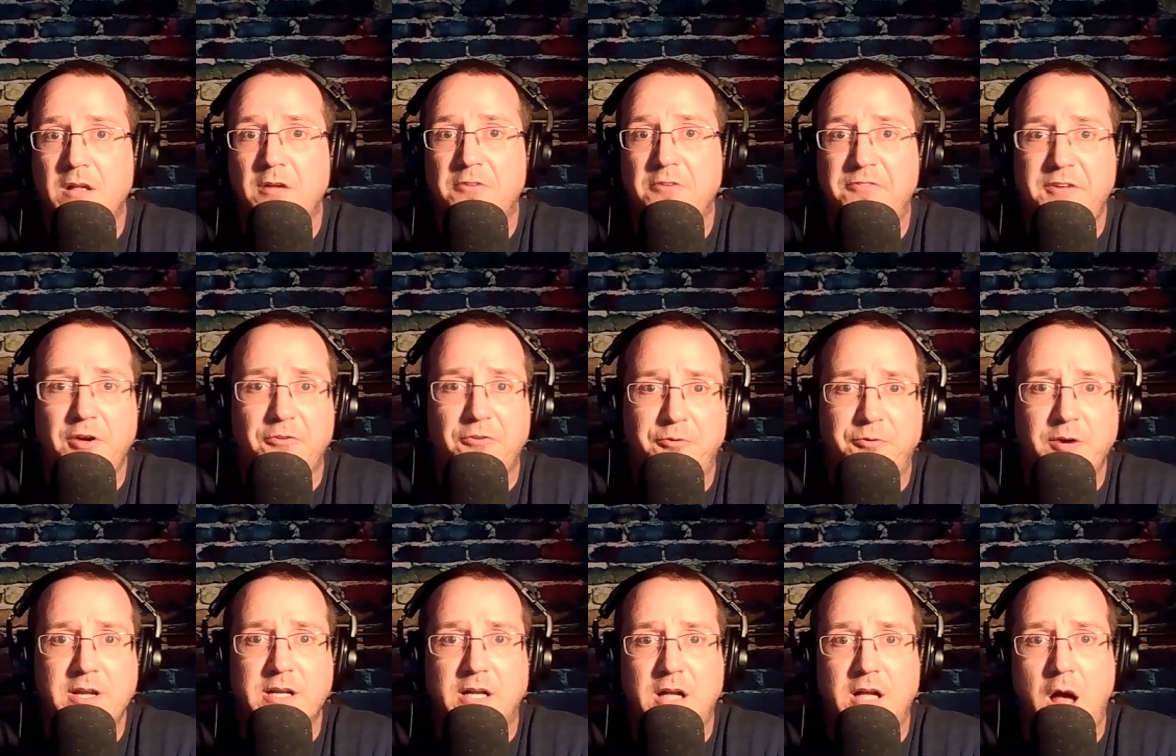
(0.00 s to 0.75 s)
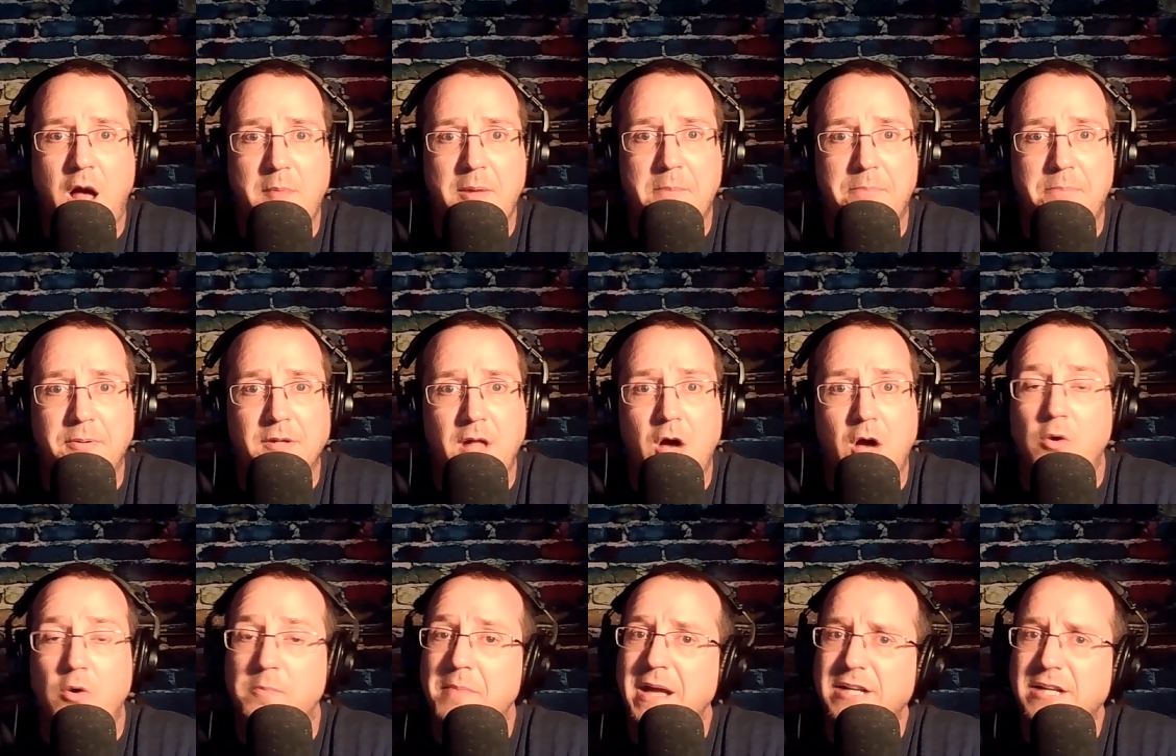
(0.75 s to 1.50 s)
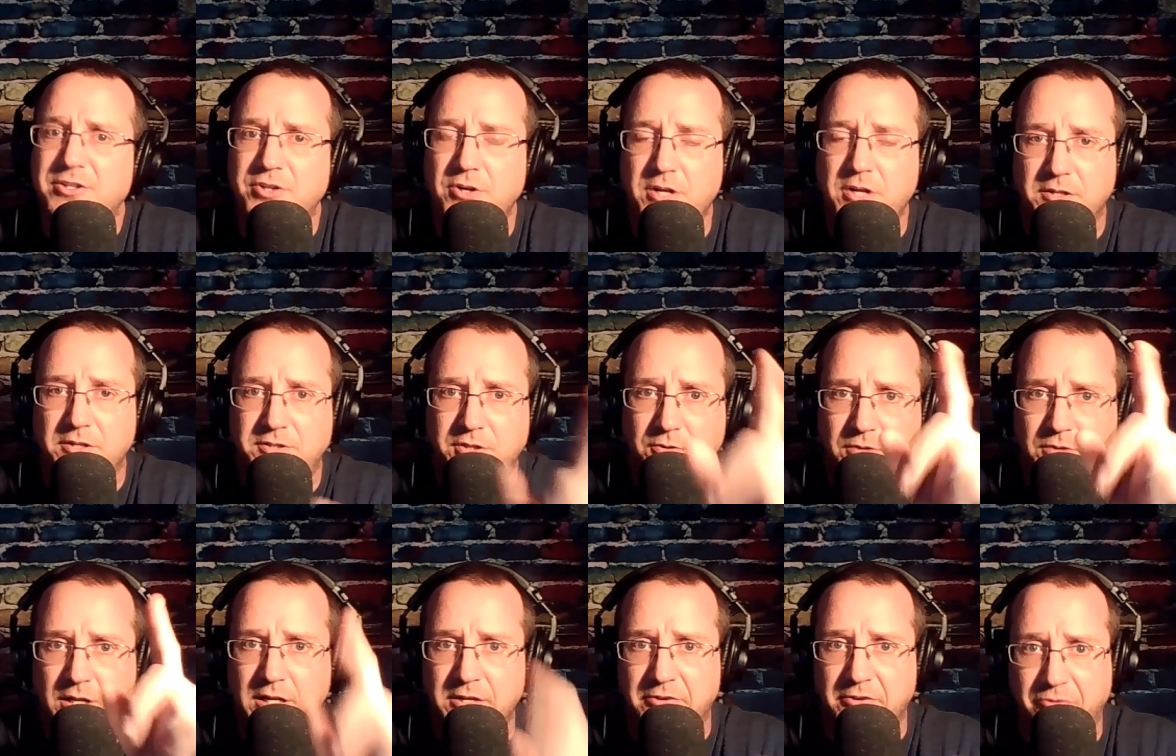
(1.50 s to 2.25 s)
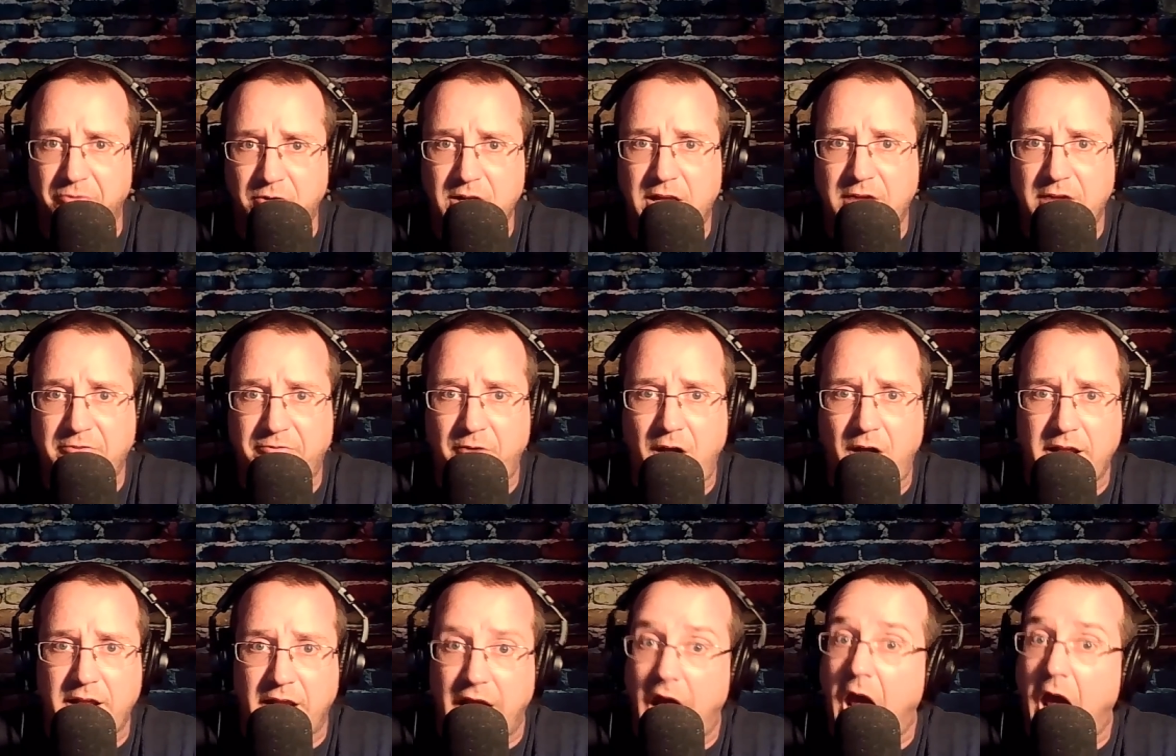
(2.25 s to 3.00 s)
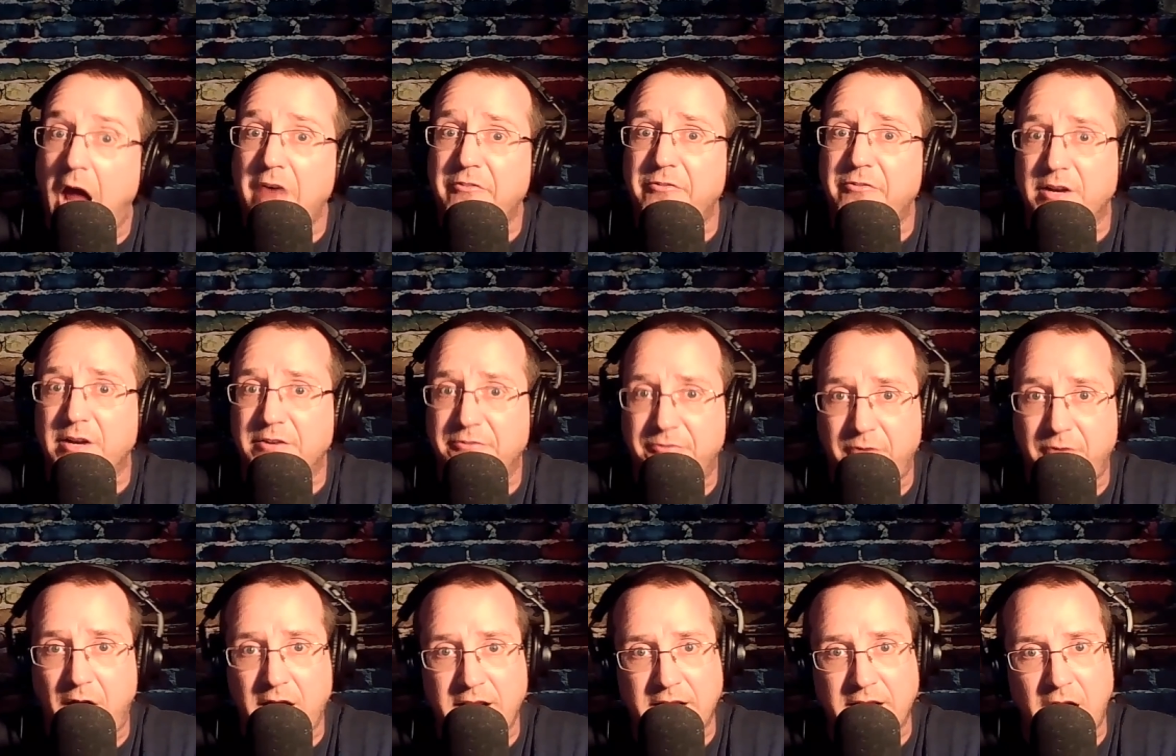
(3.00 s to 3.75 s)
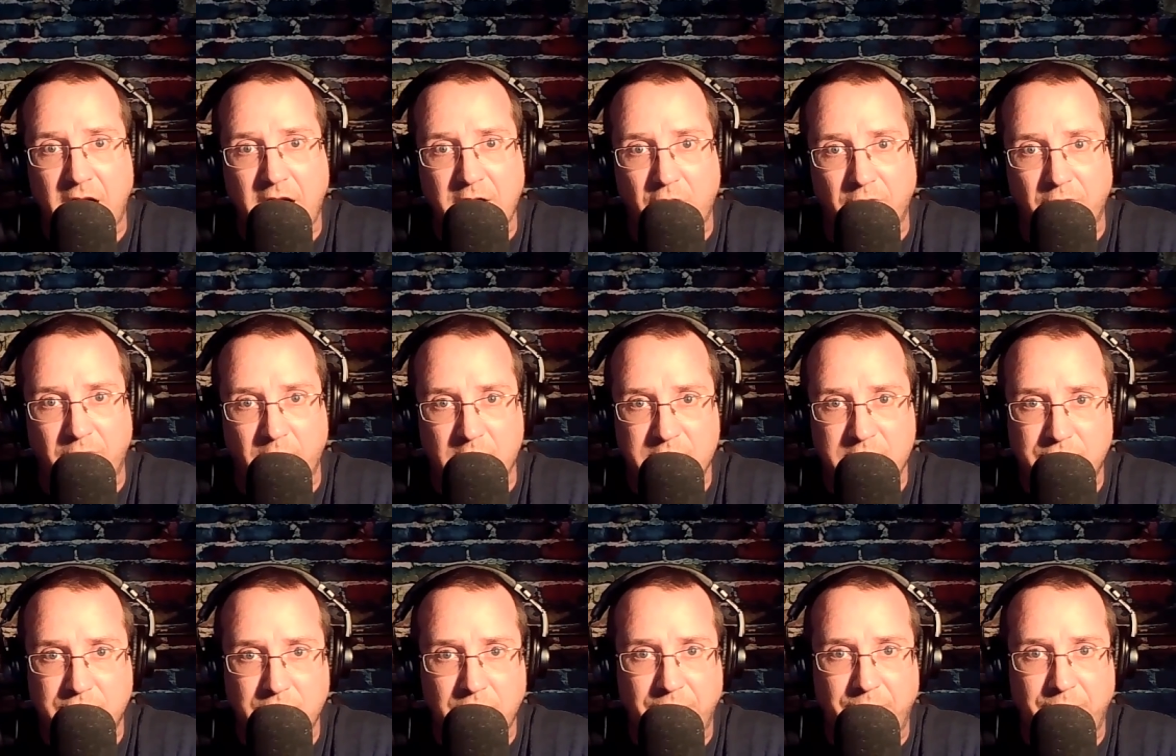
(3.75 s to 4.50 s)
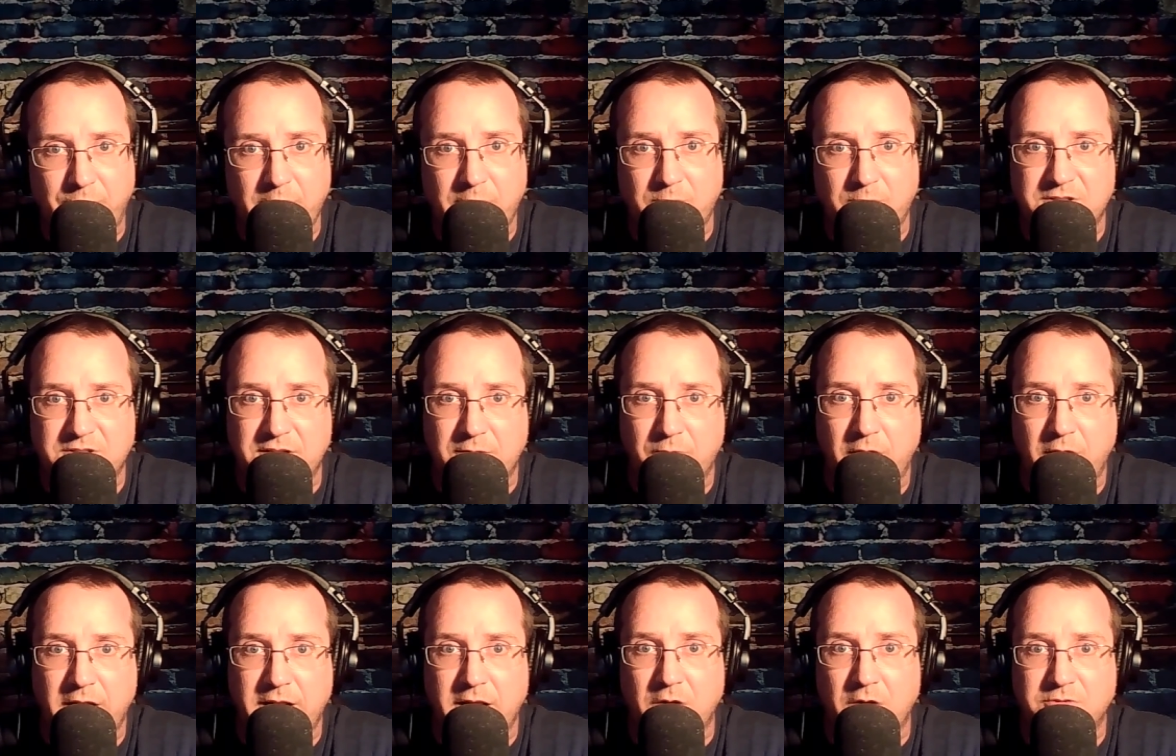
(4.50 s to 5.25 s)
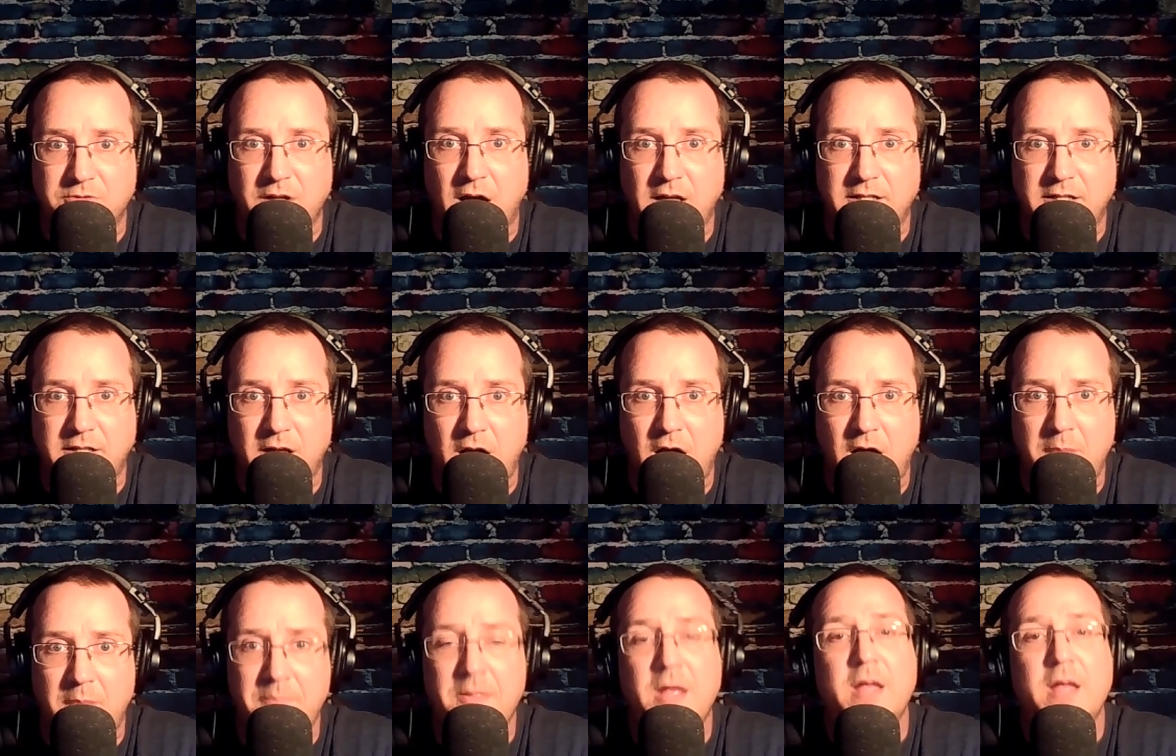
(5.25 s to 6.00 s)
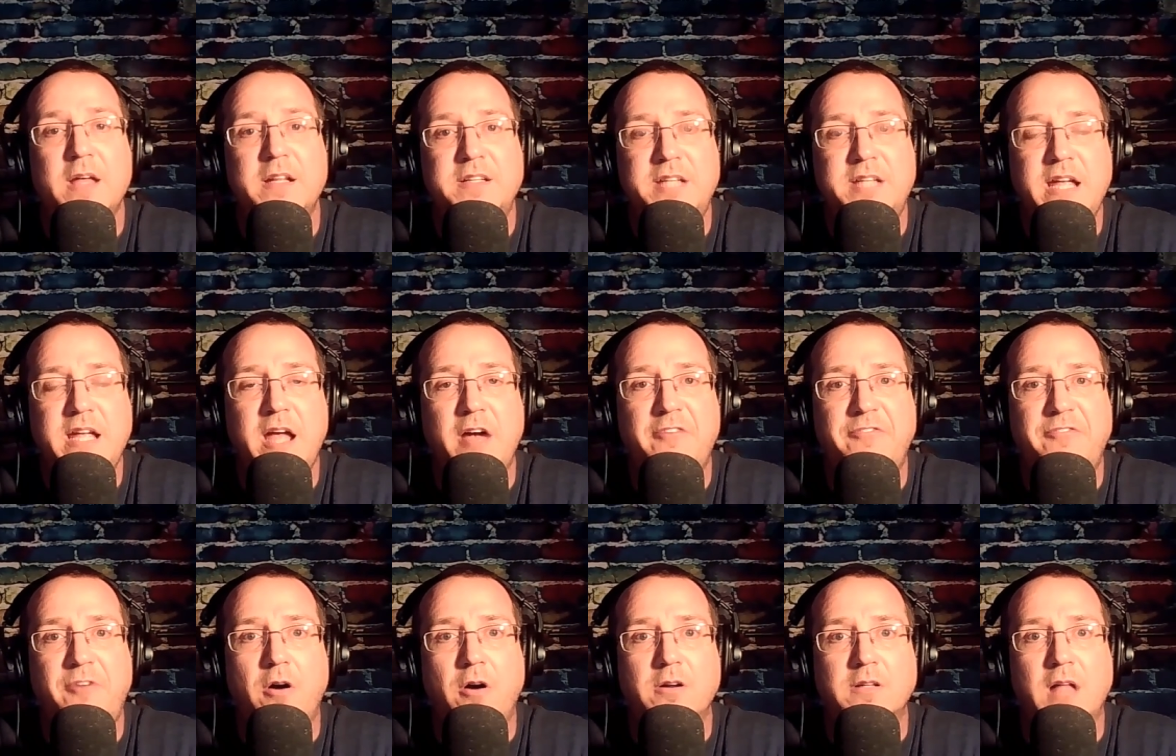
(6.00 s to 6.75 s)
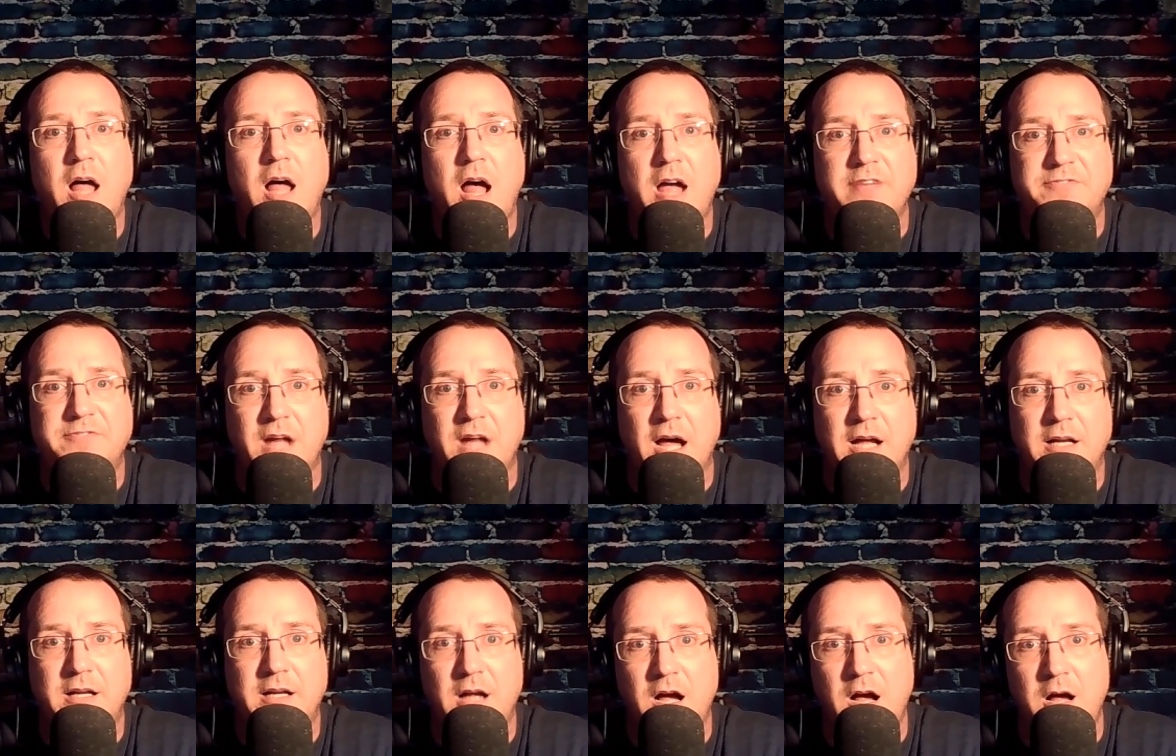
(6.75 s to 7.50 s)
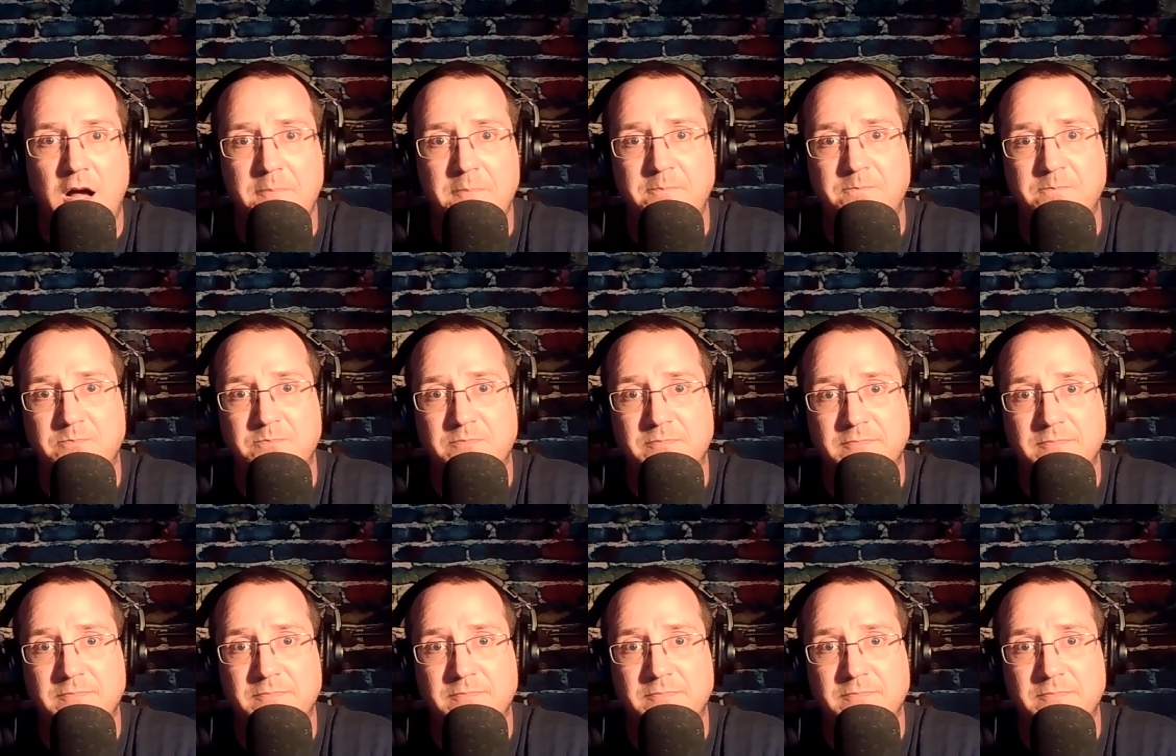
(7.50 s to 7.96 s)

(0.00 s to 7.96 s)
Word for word: Feel free to comment below and make sure you tune in to Freaky Friday every Friday night over at truth frequency radio dot com, T F R live dot com.